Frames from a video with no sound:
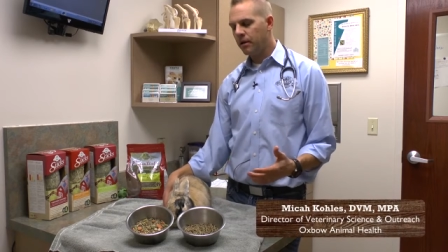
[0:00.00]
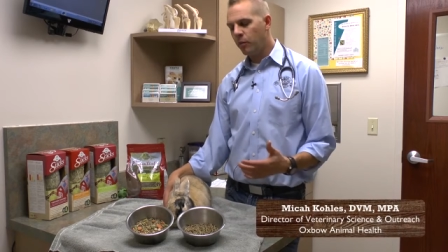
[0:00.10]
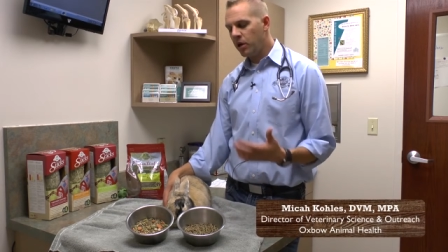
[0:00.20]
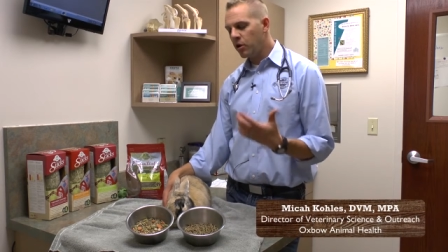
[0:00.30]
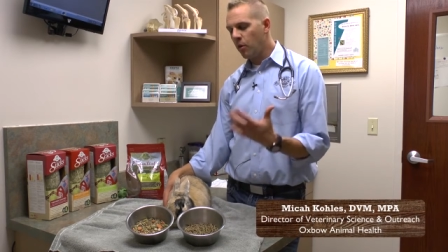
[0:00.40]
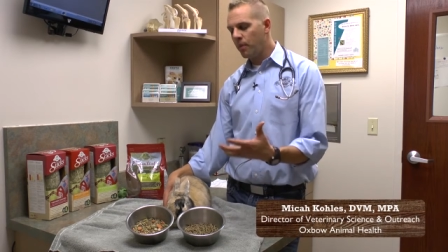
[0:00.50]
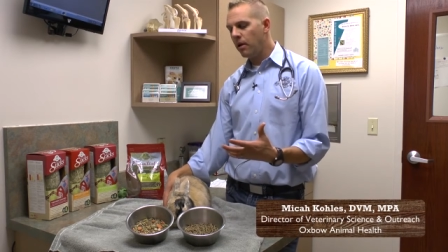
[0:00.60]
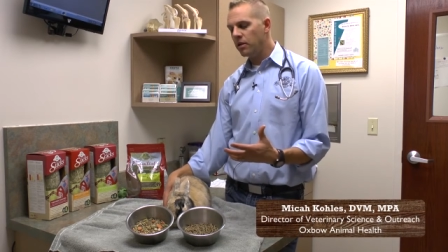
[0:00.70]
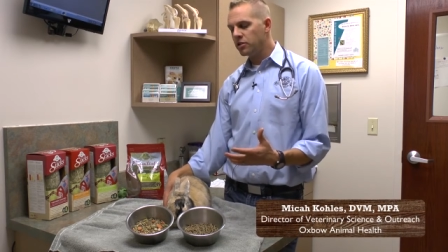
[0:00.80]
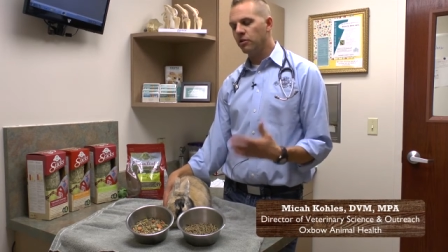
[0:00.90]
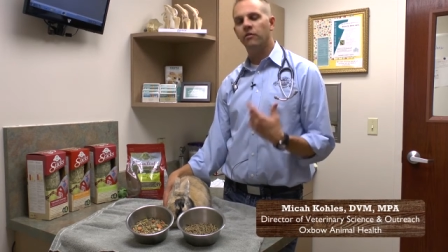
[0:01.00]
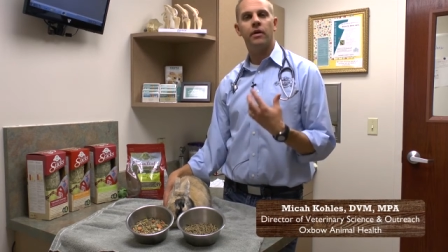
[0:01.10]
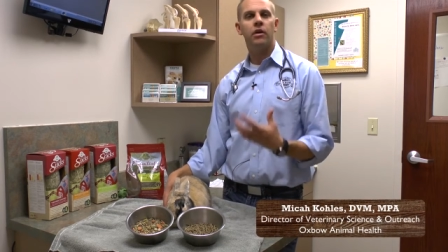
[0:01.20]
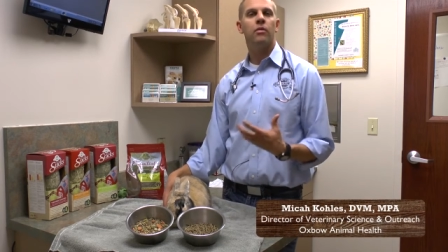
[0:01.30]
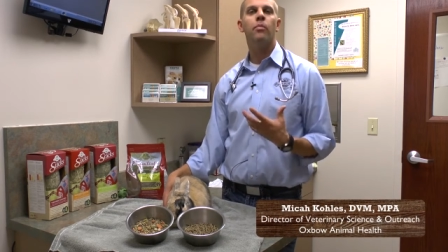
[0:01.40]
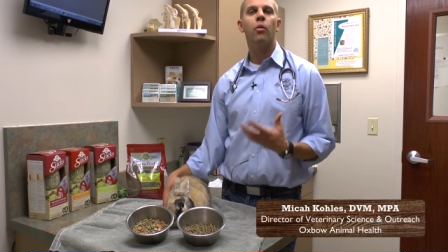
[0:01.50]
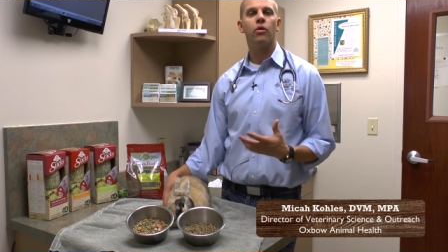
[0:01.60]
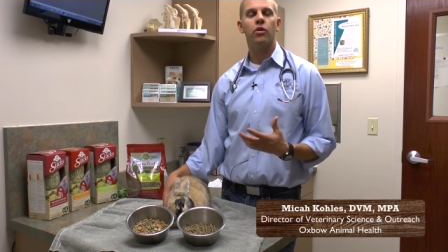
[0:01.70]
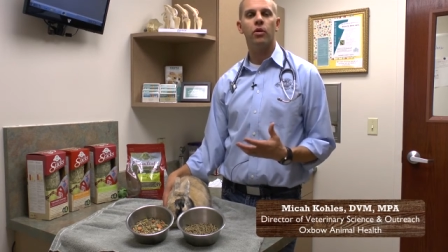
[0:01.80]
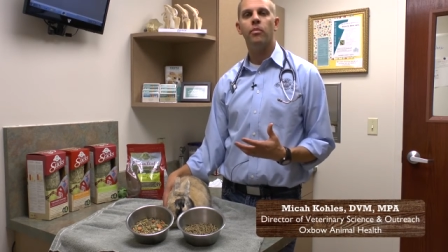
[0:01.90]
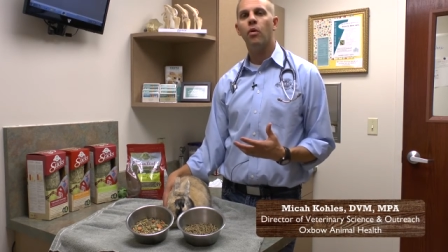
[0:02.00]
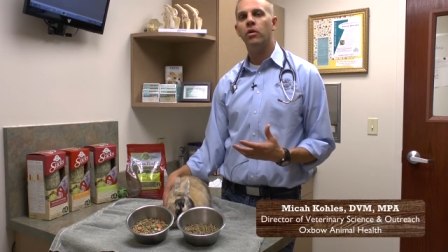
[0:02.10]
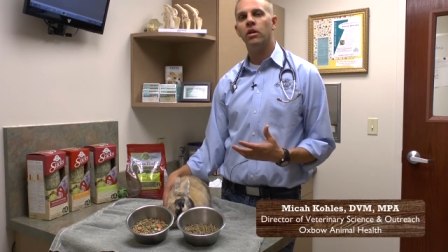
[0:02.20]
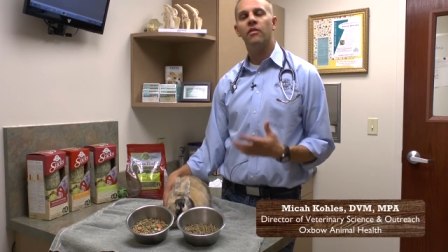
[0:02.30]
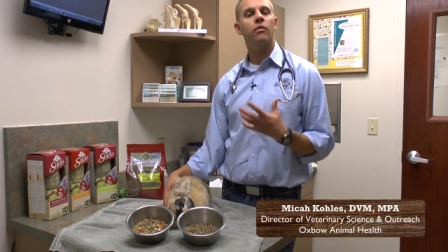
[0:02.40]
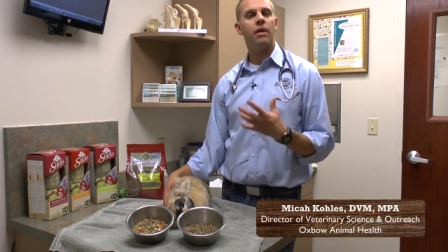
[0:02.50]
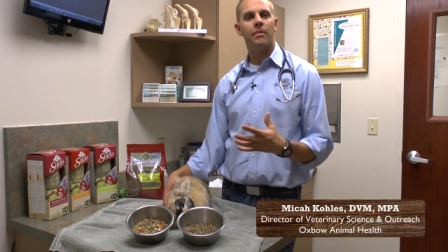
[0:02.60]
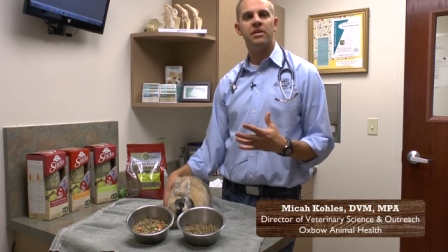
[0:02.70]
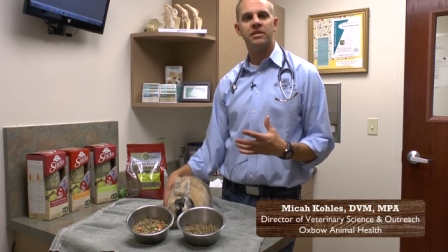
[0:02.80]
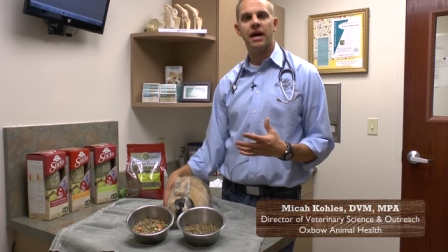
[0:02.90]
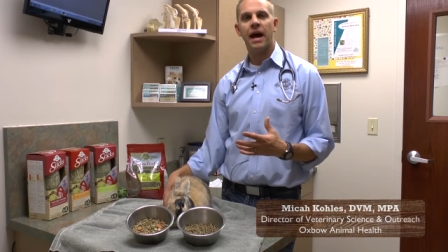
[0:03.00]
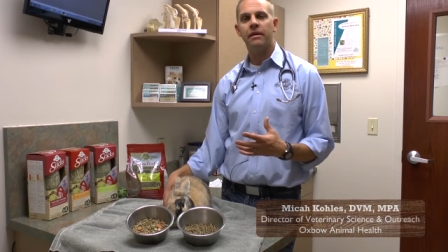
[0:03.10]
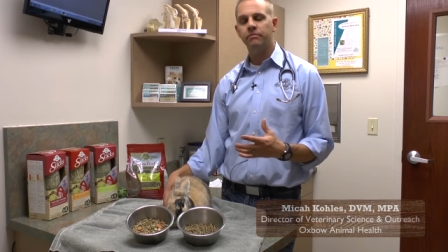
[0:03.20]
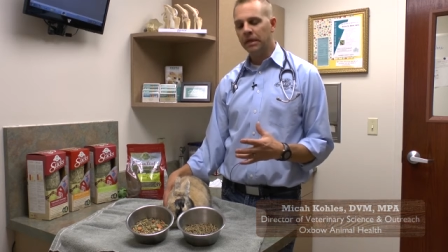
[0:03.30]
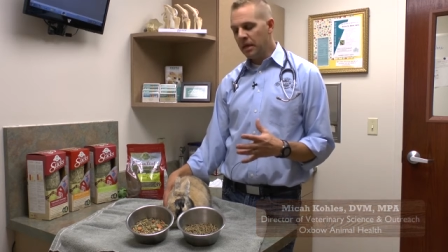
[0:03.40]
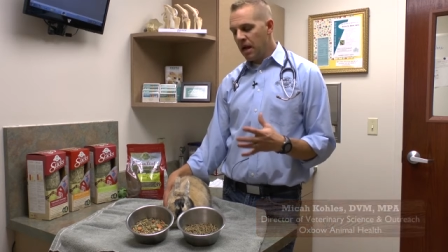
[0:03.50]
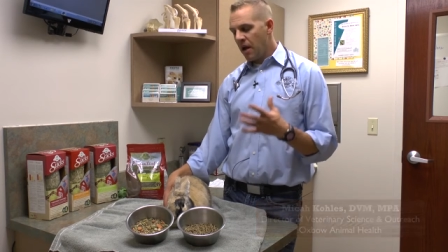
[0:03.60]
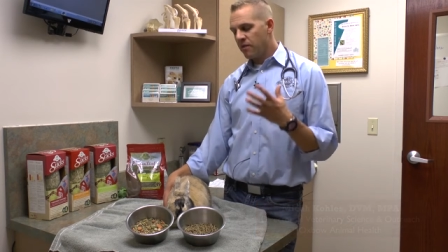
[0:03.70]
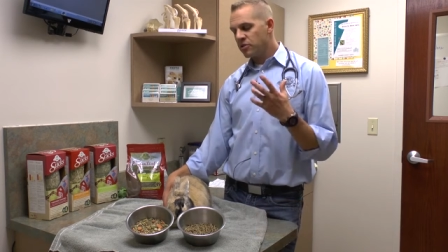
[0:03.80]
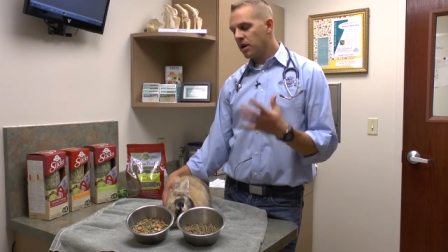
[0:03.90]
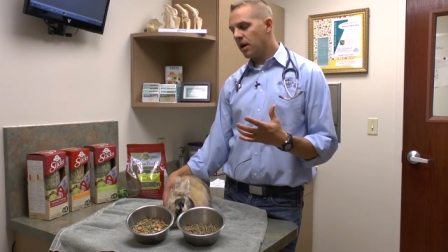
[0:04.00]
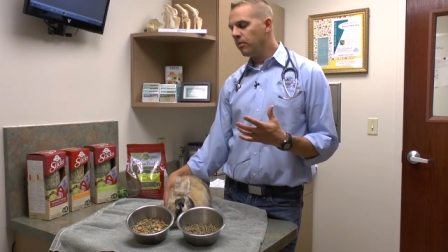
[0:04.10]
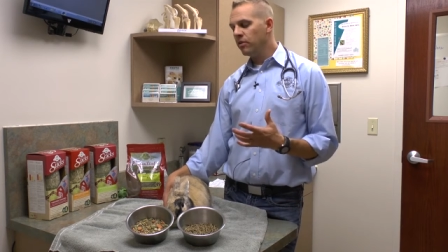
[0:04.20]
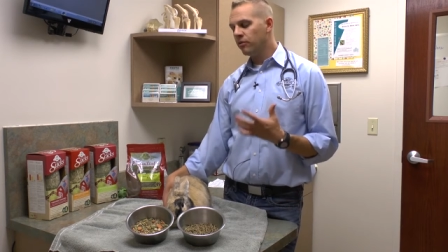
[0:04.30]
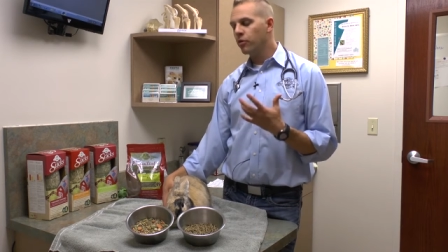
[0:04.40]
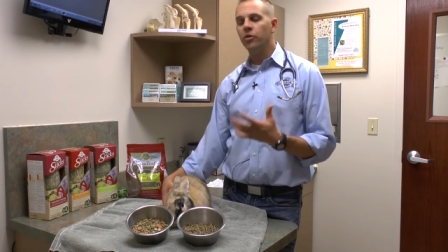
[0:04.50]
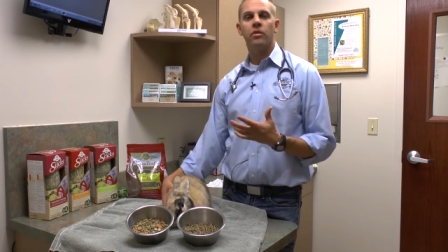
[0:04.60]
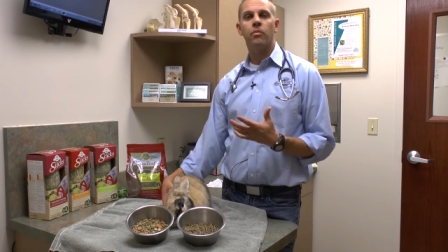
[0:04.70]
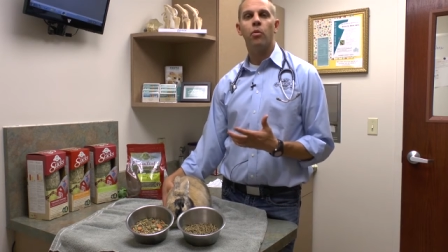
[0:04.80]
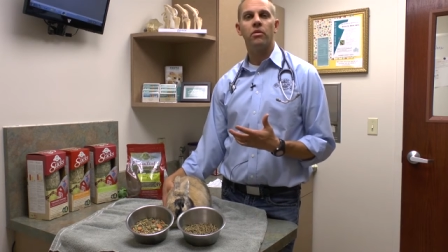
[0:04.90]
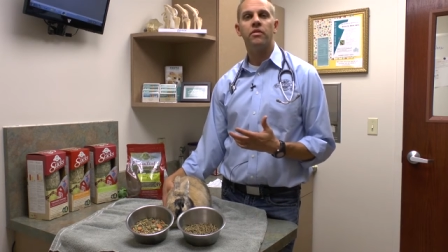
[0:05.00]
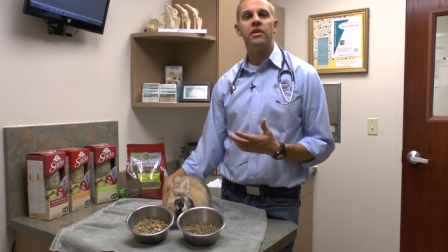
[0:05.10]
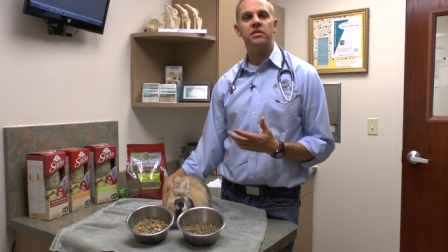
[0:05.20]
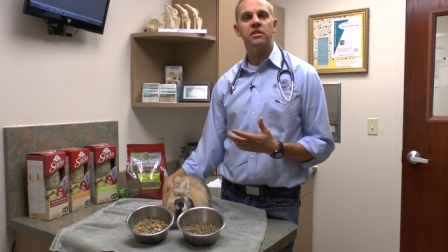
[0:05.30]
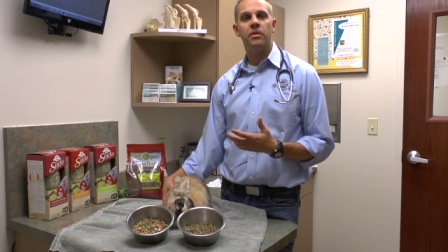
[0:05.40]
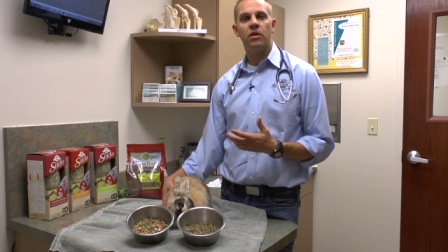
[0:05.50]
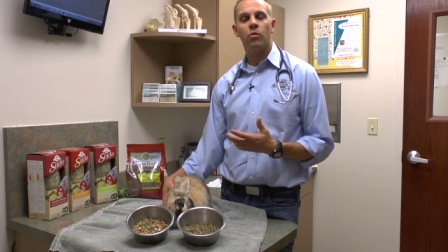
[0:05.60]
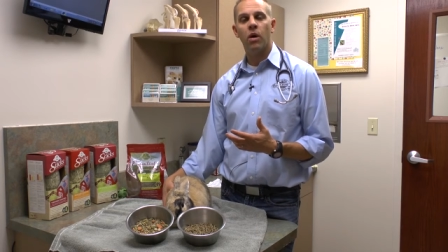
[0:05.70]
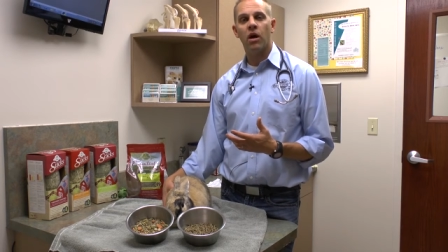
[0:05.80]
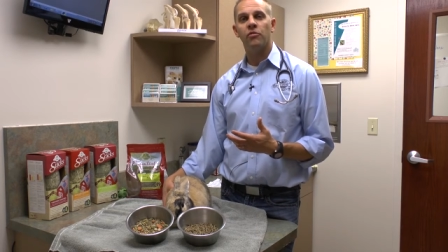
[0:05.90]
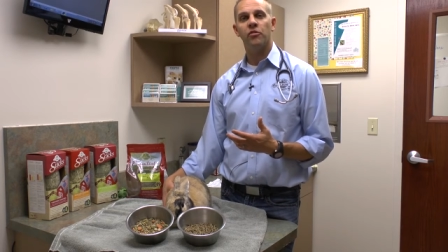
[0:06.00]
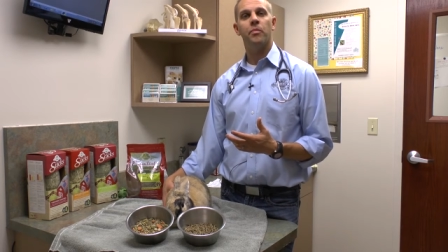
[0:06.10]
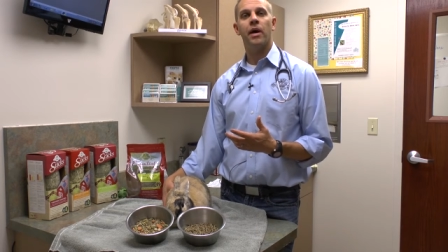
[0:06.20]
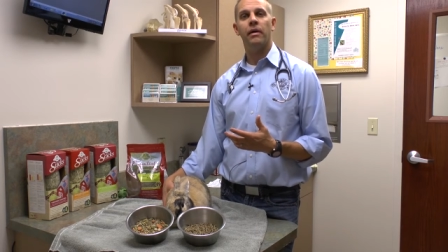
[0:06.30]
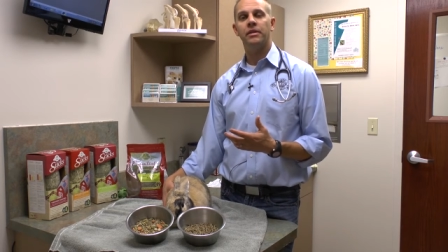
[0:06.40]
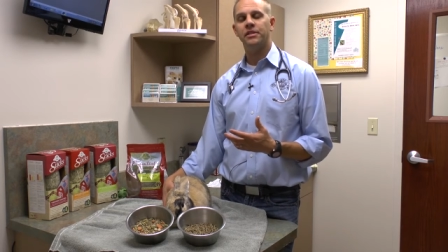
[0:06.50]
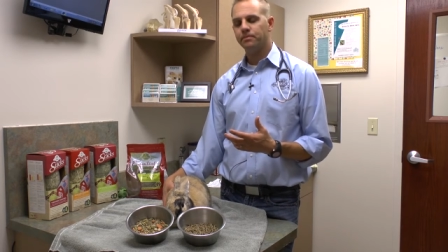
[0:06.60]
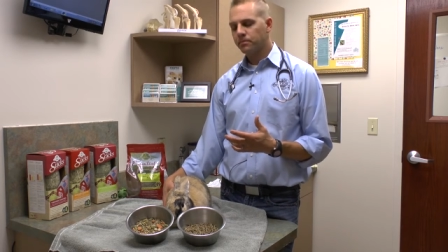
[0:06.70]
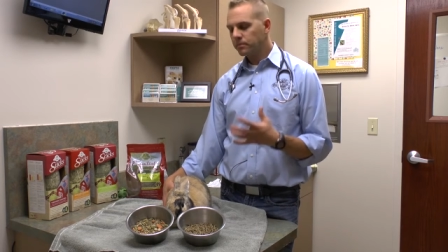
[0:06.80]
We know pellets are a very important component of a rabbit's diet, and there's a couple of really important things to be aware of with pellets.